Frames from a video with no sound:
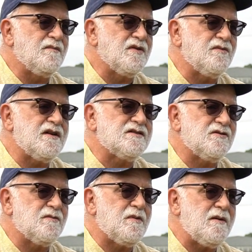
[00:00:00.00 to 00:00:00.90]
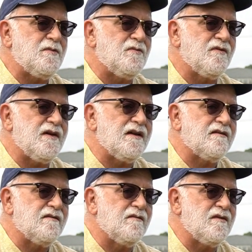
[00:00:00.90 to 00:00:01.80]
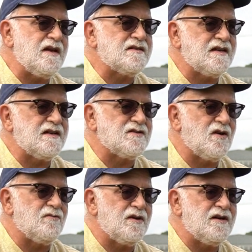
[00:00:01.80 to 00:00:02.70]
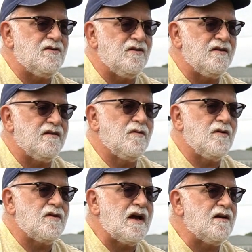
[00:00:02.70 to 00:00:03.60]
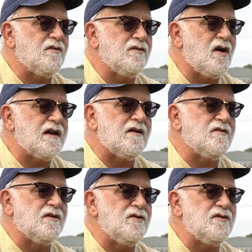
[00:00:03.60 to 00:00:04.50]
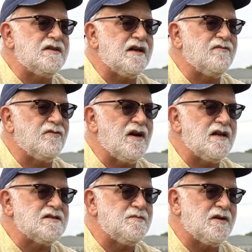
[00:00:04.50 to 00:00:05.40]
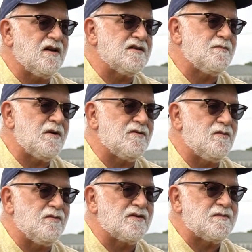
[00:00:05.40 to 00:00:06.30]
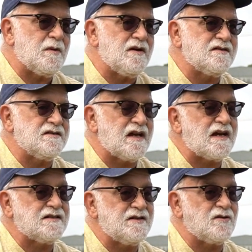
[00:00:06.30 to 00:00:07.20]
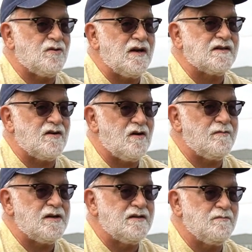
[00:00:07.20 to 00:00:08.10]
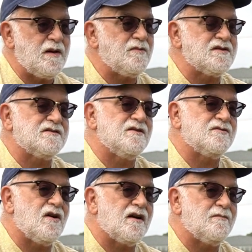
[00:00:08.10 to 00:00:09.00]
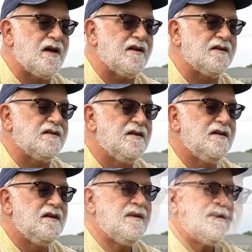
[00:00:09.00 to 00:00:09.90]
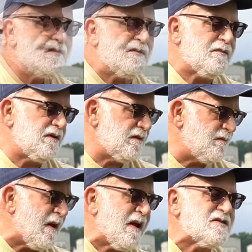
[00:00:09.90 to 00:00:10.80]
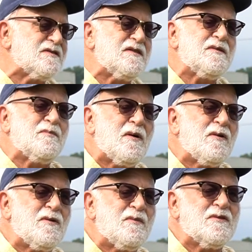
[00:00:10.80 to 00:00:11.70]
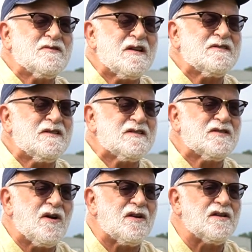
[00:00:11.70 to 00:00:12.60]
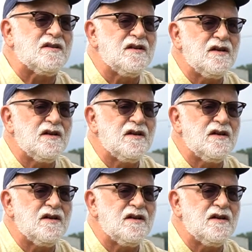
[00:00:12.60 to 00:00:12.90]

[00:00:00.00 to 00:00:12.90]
to reassure people that these things are real and they're not out on the lunatic fringe, because paranormal experiences actually are quite common. People just don't talk about it. My interest in the paranormal essentially started